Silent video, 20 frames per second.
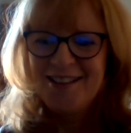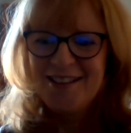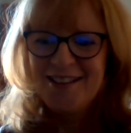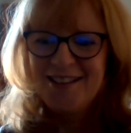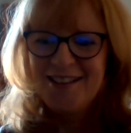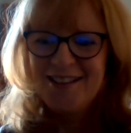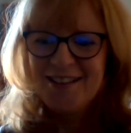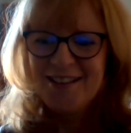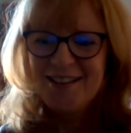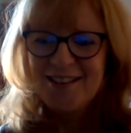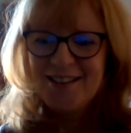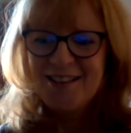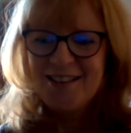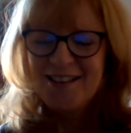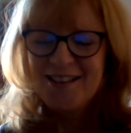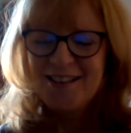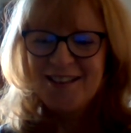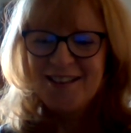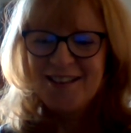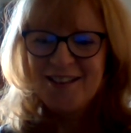
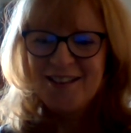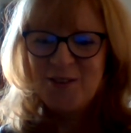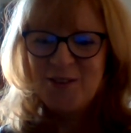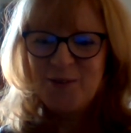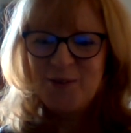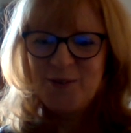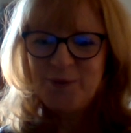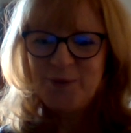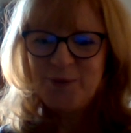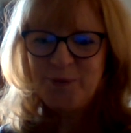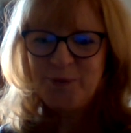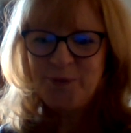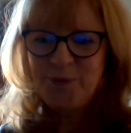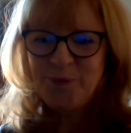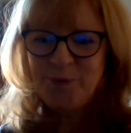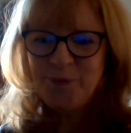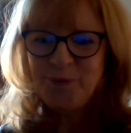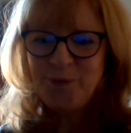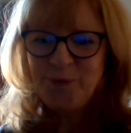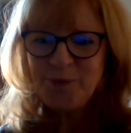
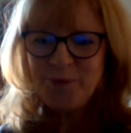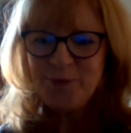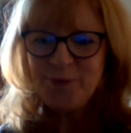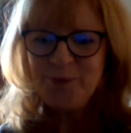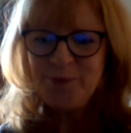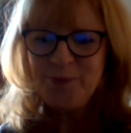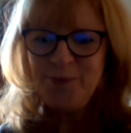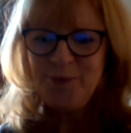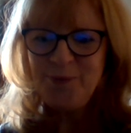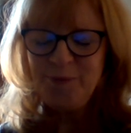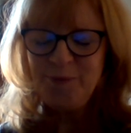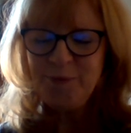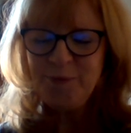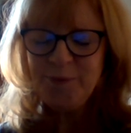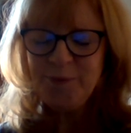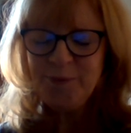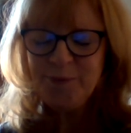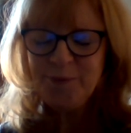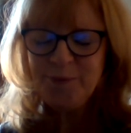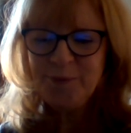
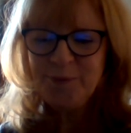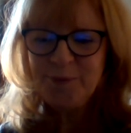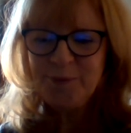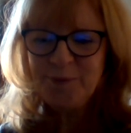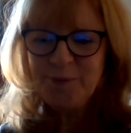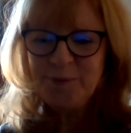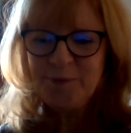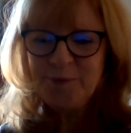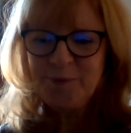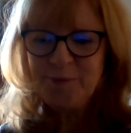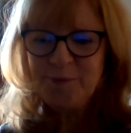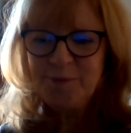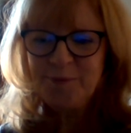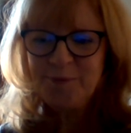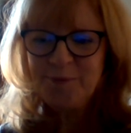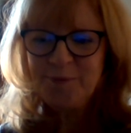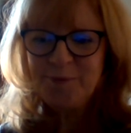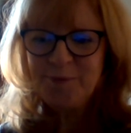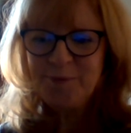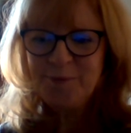
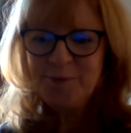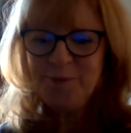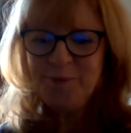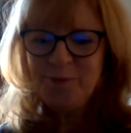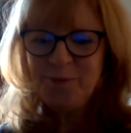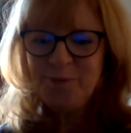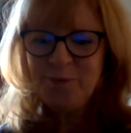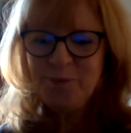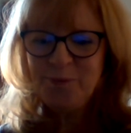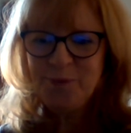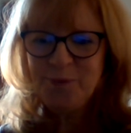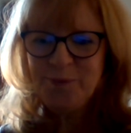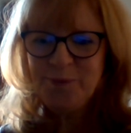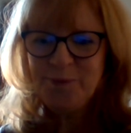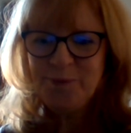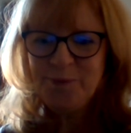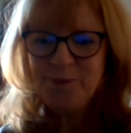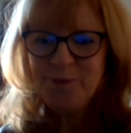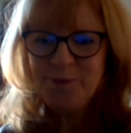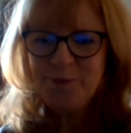
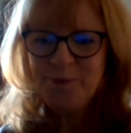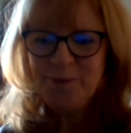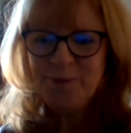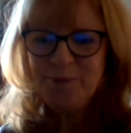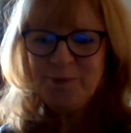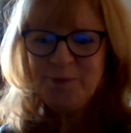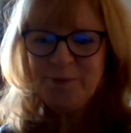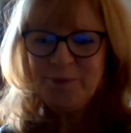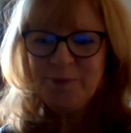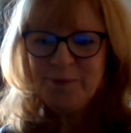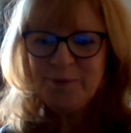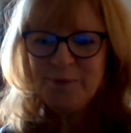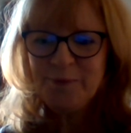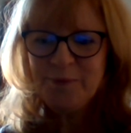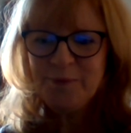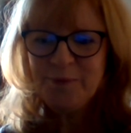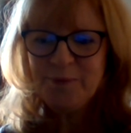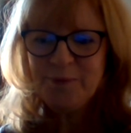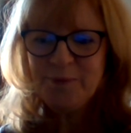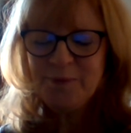
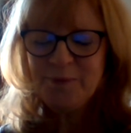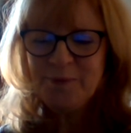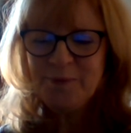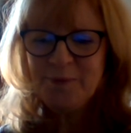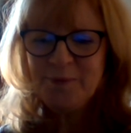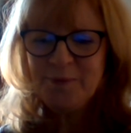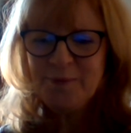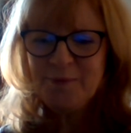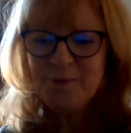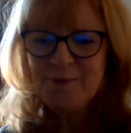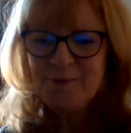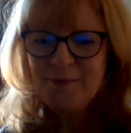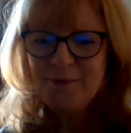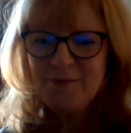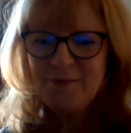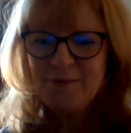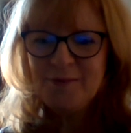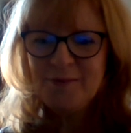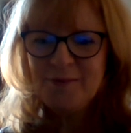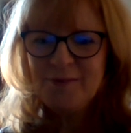
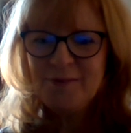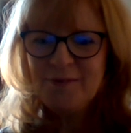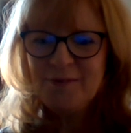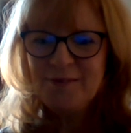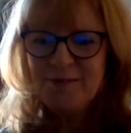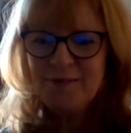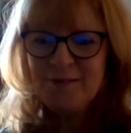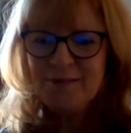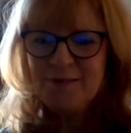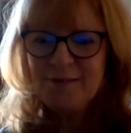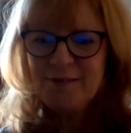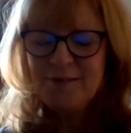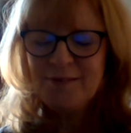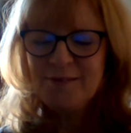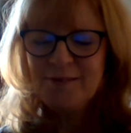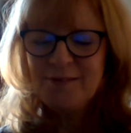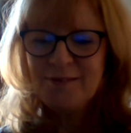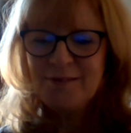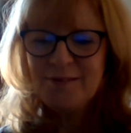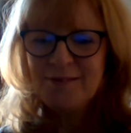(not speaking)